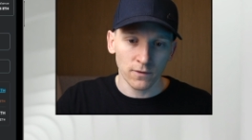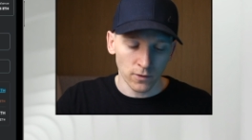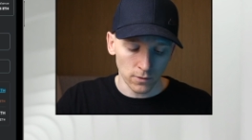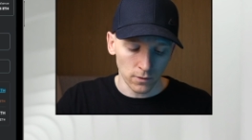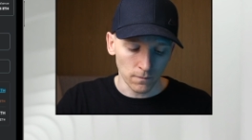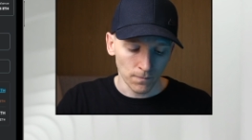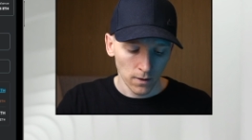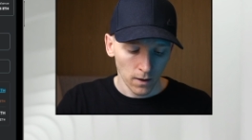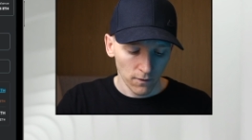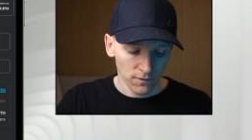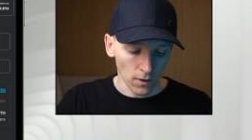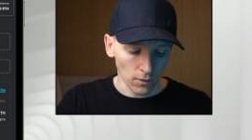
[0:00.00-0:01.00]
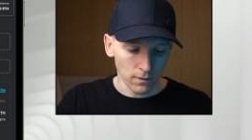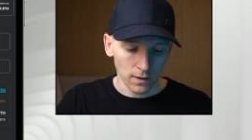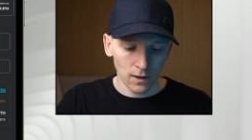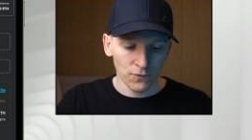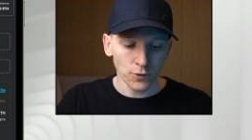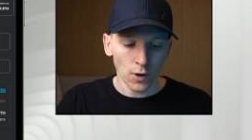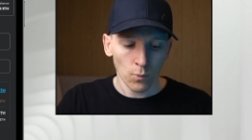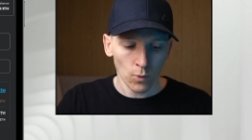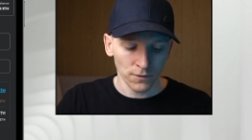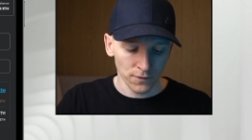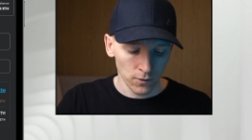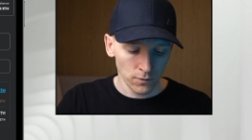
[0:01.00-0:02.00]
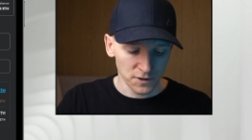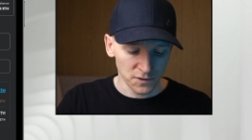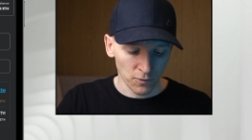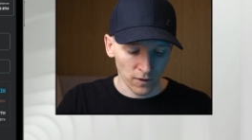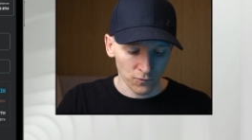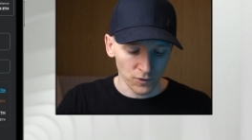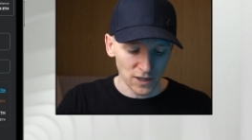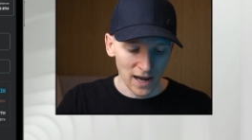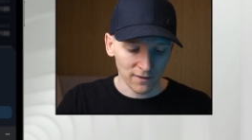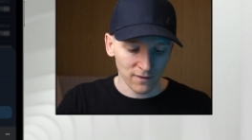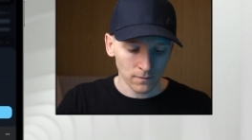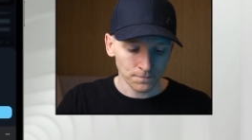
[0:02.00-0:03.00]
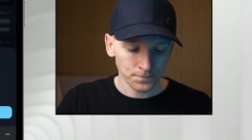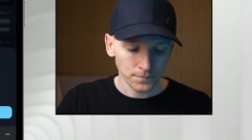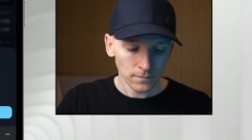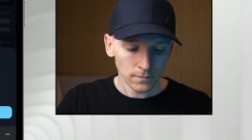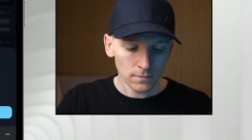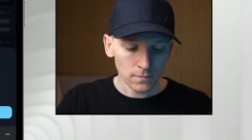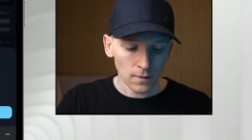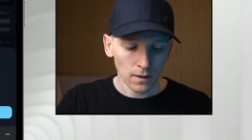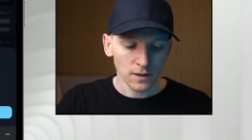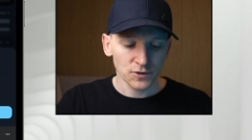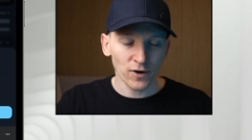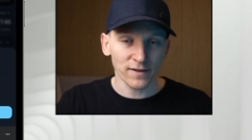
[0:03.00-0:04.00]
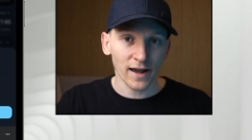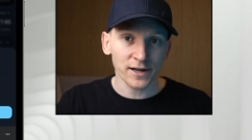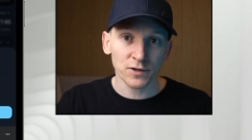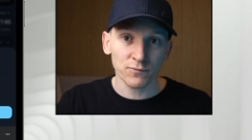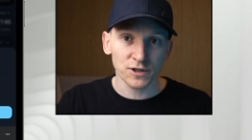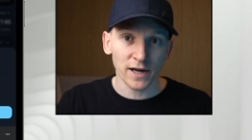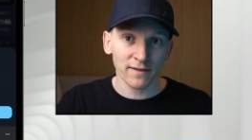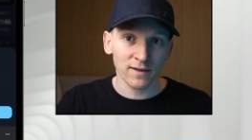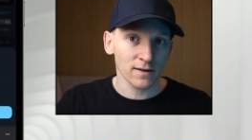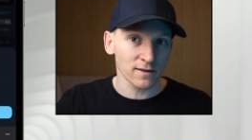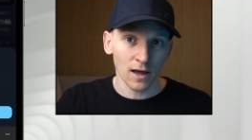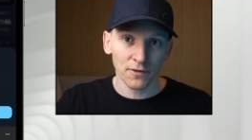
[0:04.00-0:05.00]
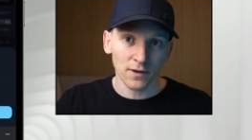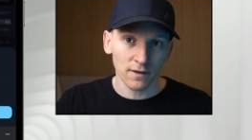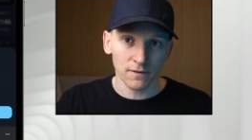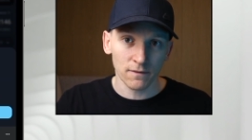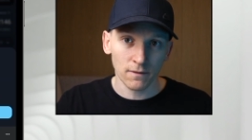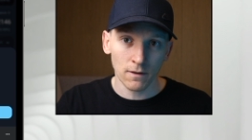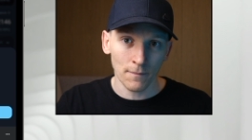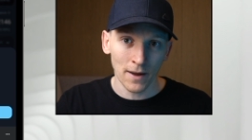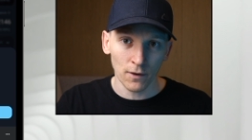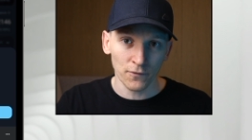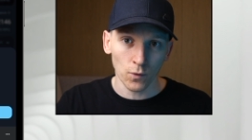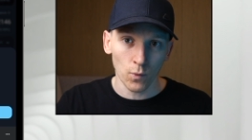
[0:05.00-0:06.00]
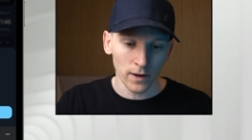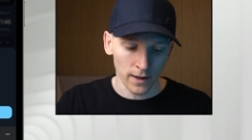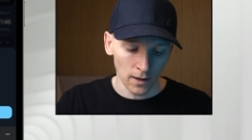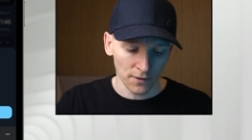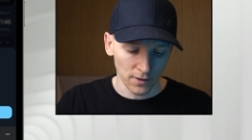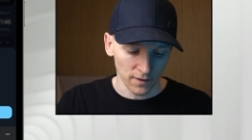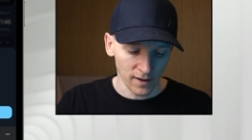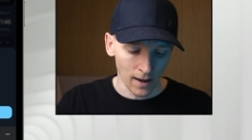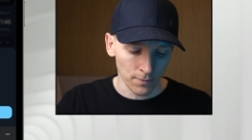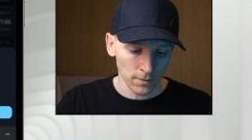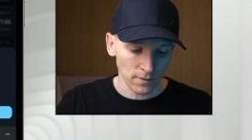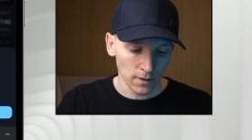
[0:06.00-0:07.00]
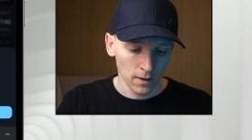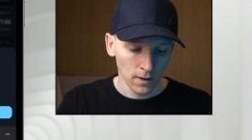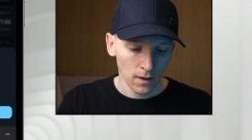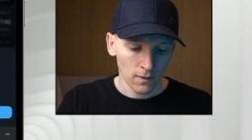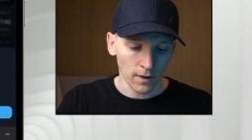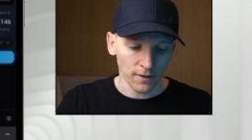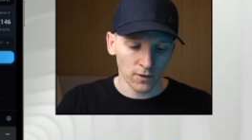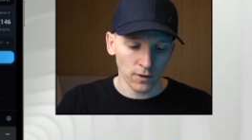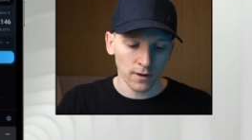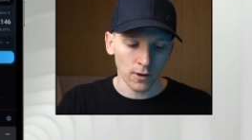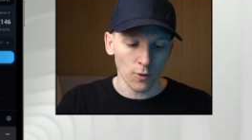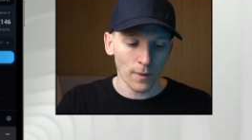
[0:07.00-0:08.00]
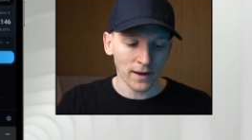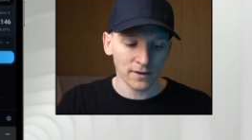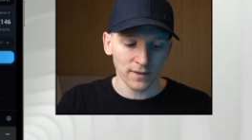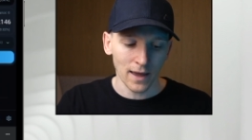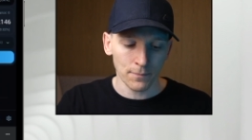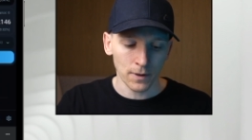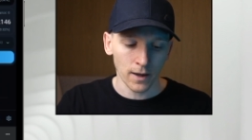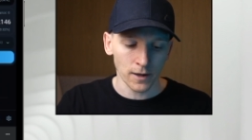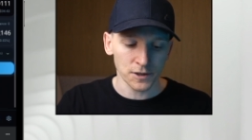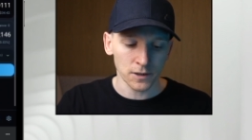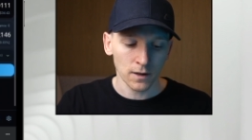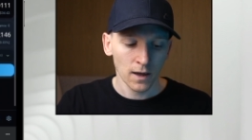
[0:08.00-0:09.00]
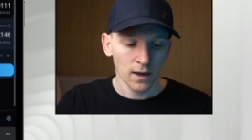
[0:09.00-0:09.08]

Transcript: to do. So if you don't want to, just press reject. Transaction rejected. Nothing has come out of your wallet. Nothing has happened. Right, so you can go back to the application.